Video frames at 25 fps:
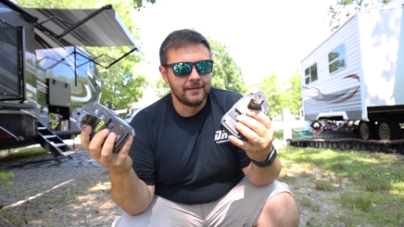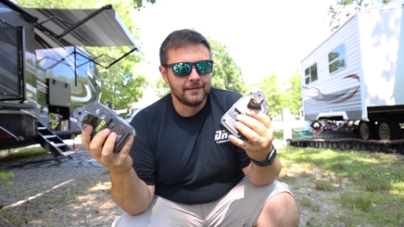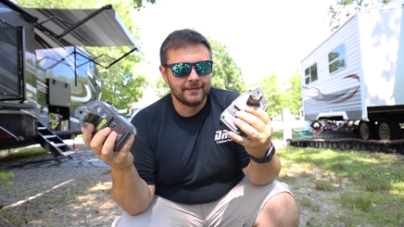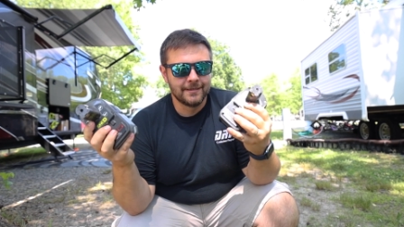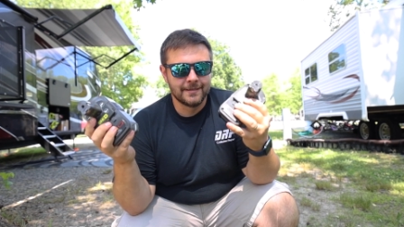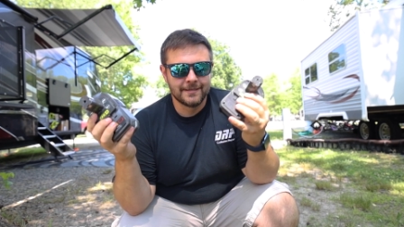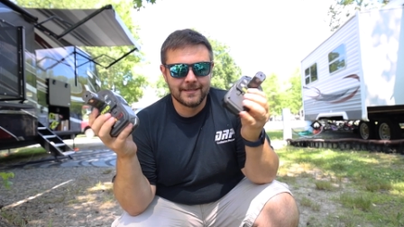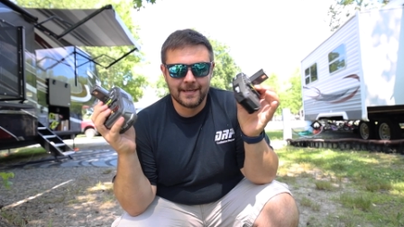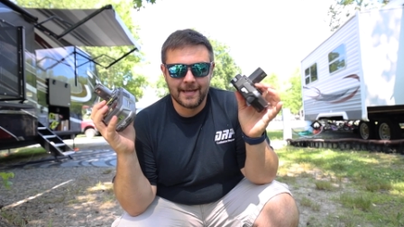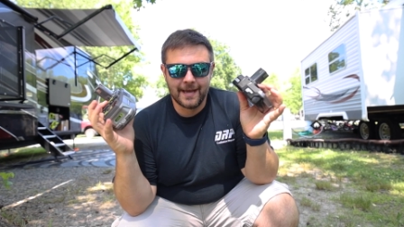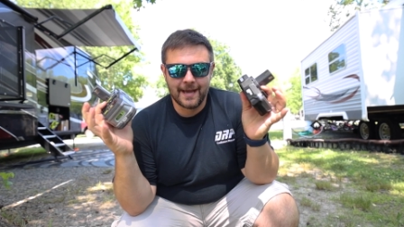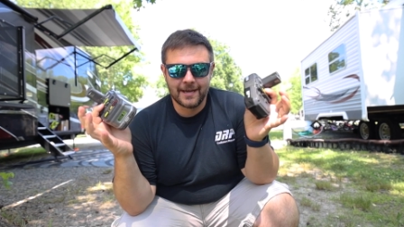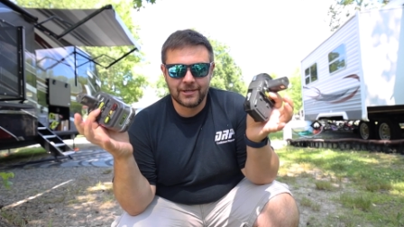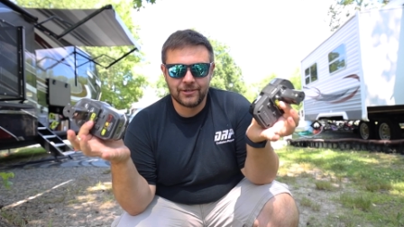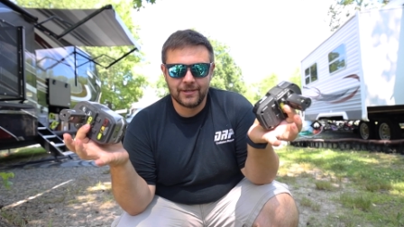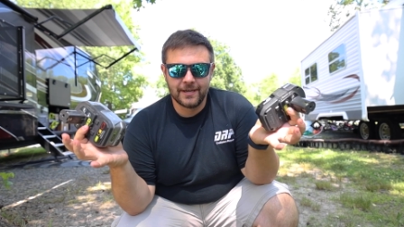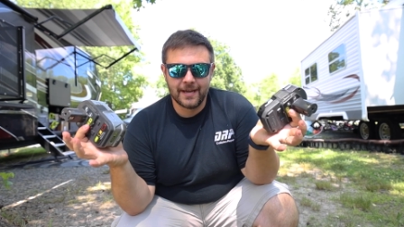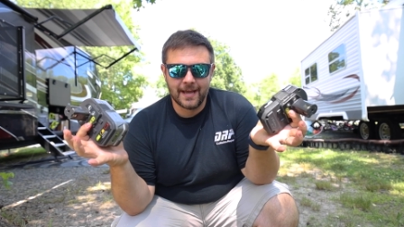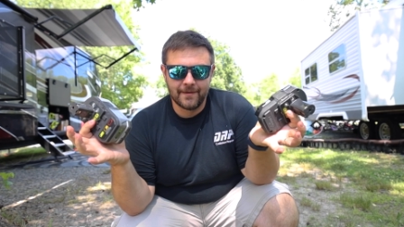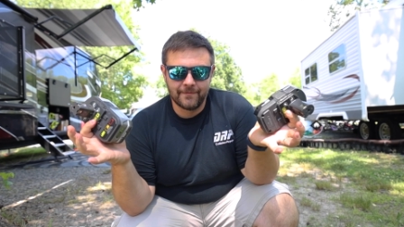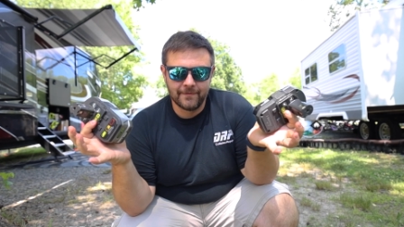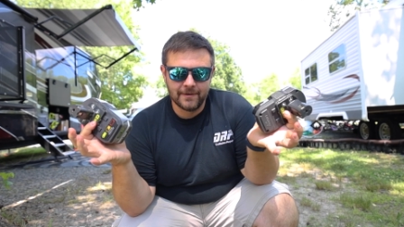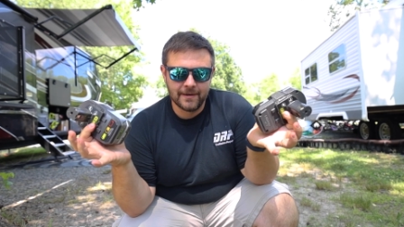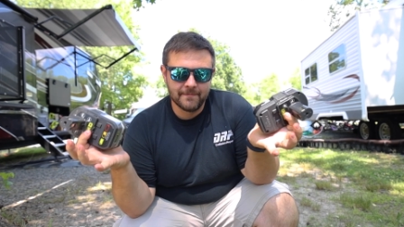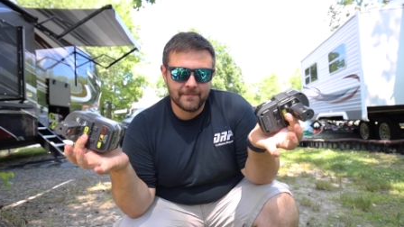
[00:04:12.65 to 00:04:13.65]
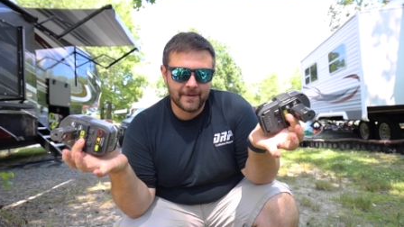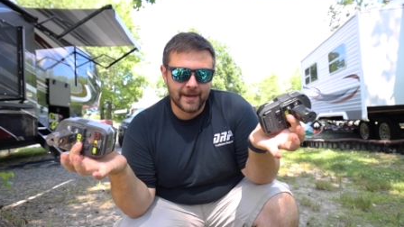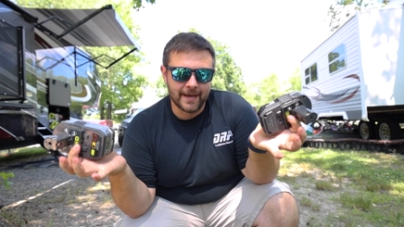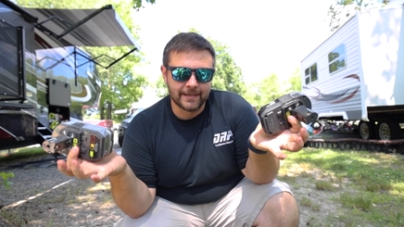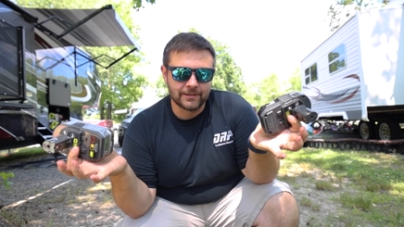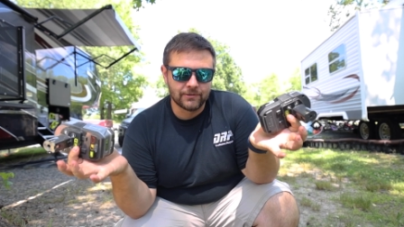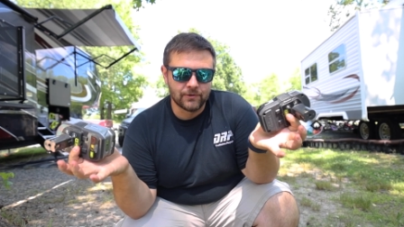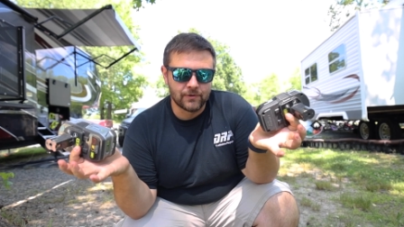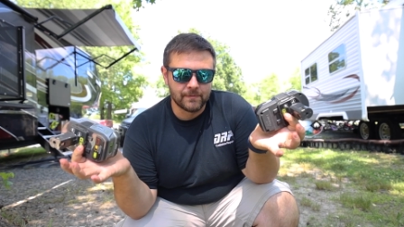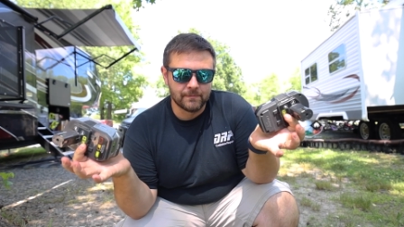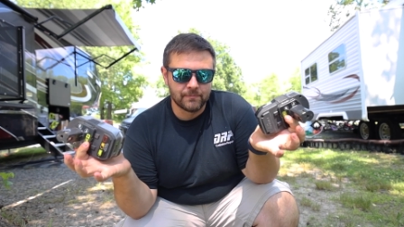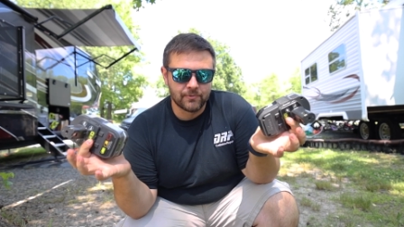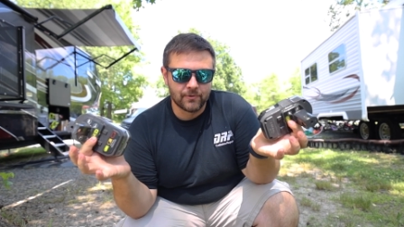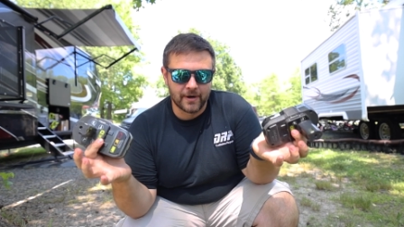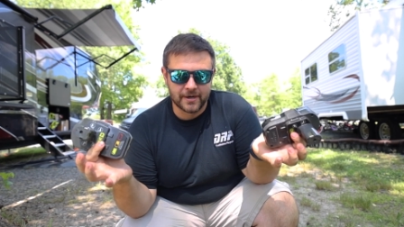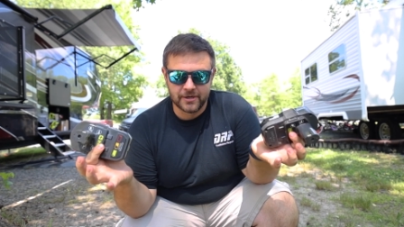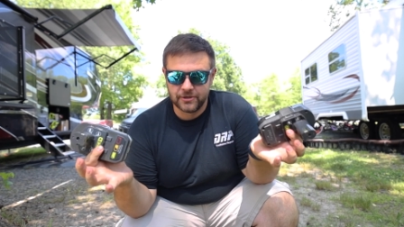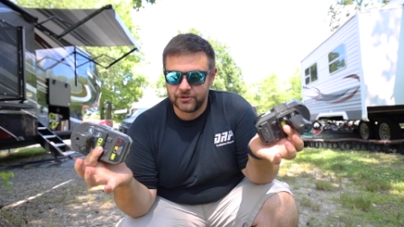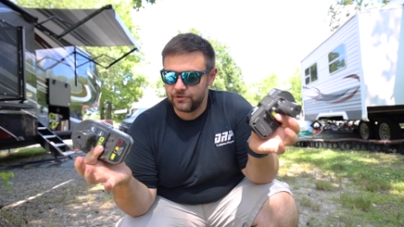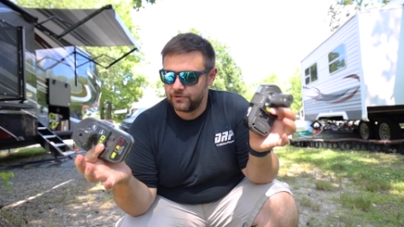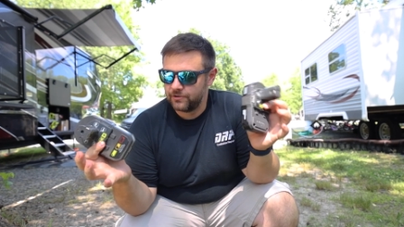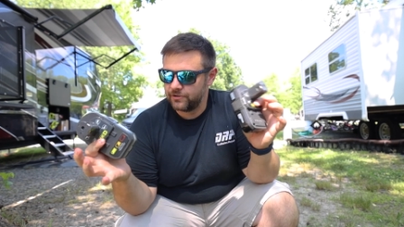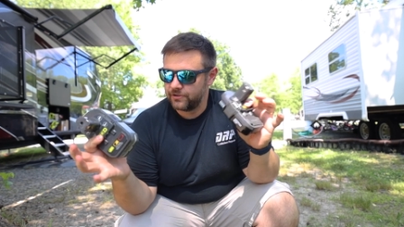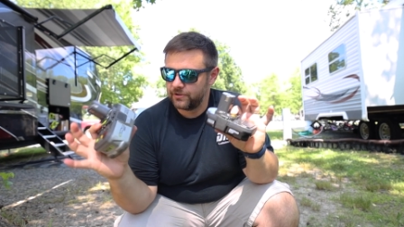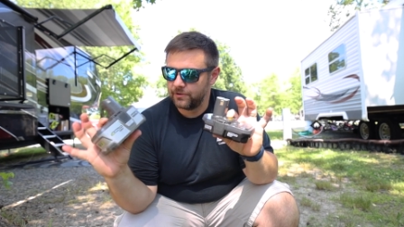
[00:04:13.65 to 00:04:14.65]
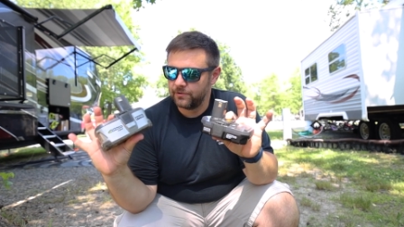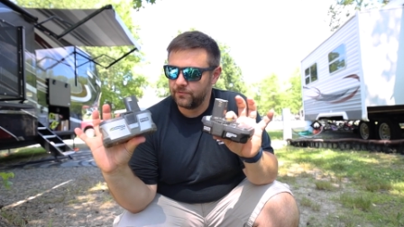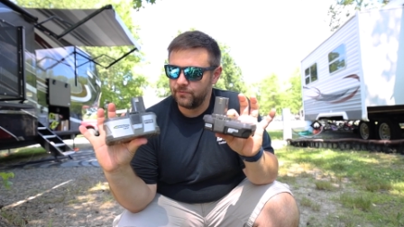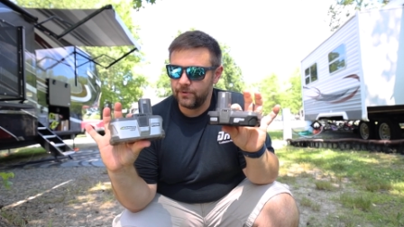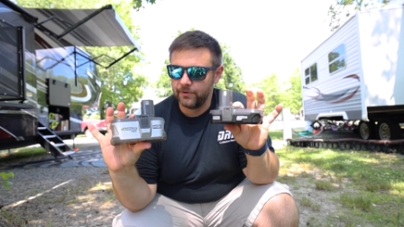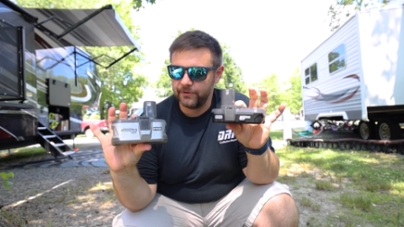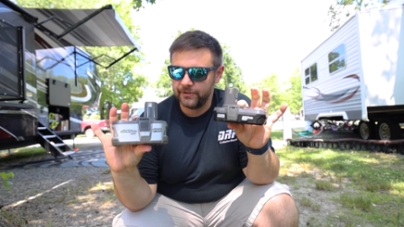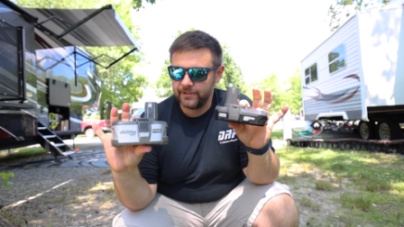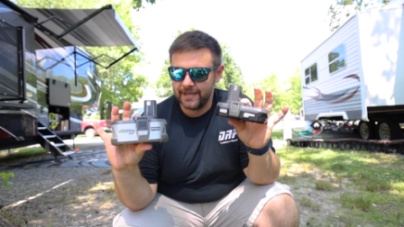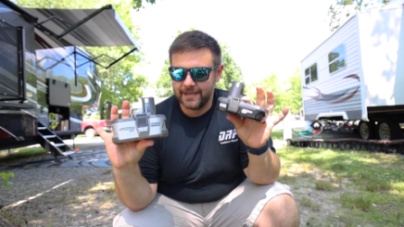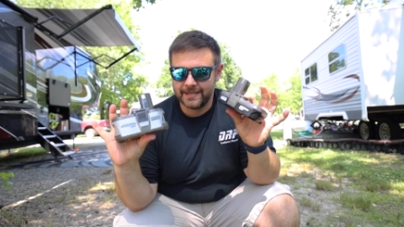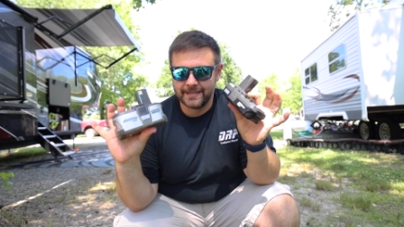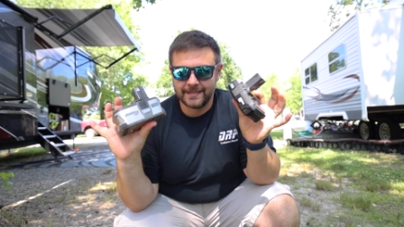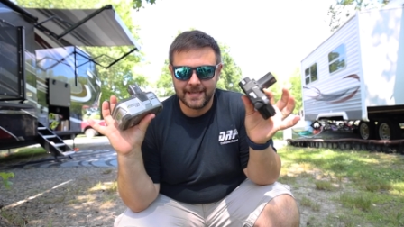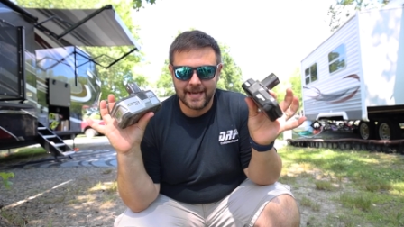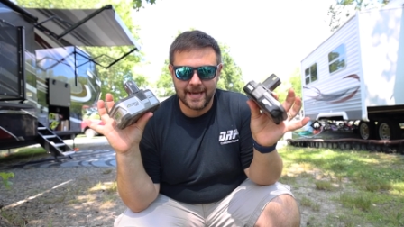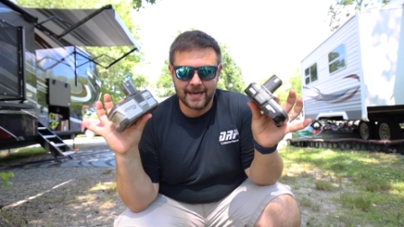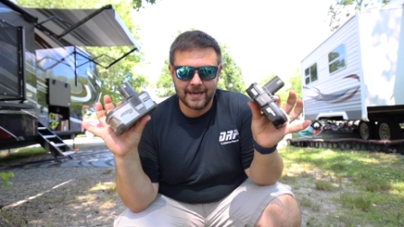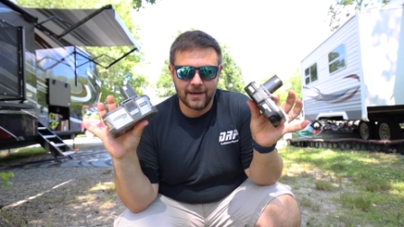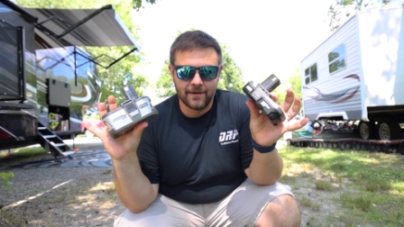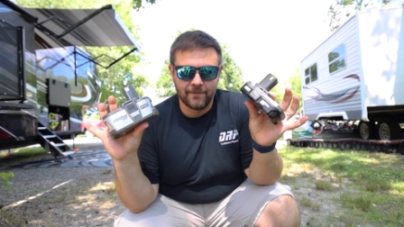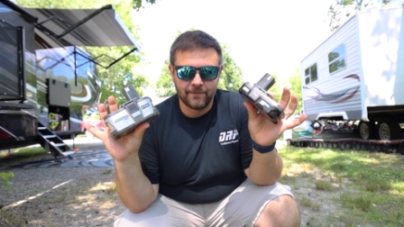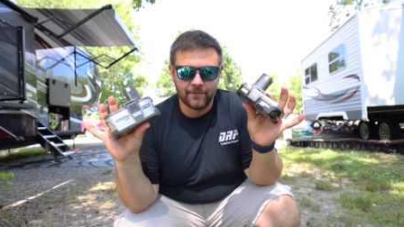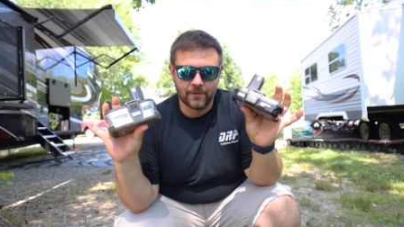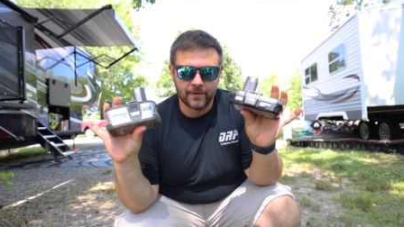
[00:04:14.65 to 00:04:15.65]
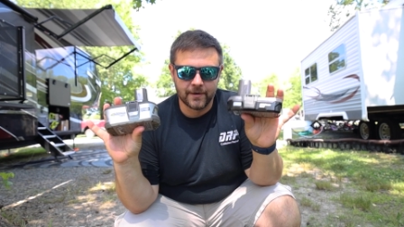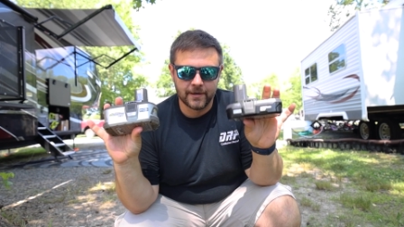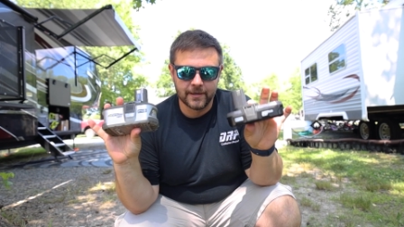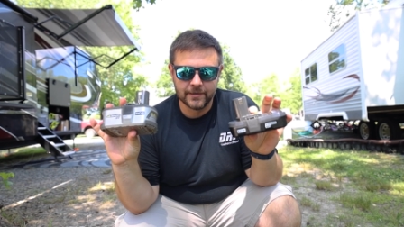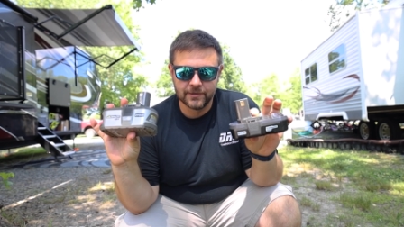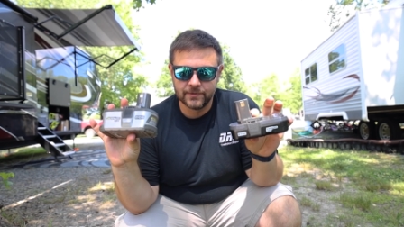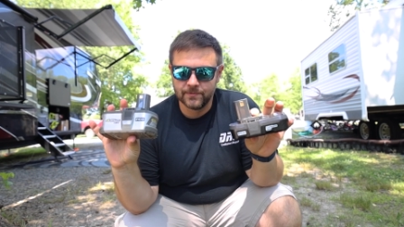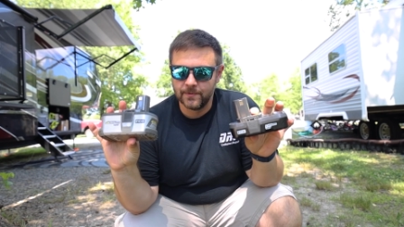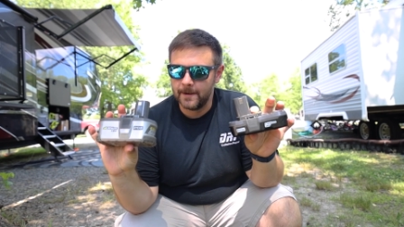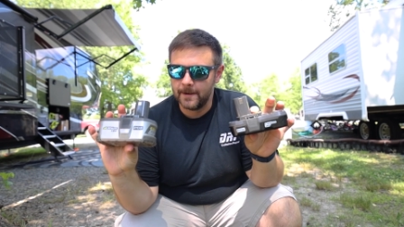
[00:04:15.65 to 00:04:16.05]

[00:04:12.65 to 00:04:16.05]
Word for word: does it actually have an impact on pressure? So we'll test that out for you as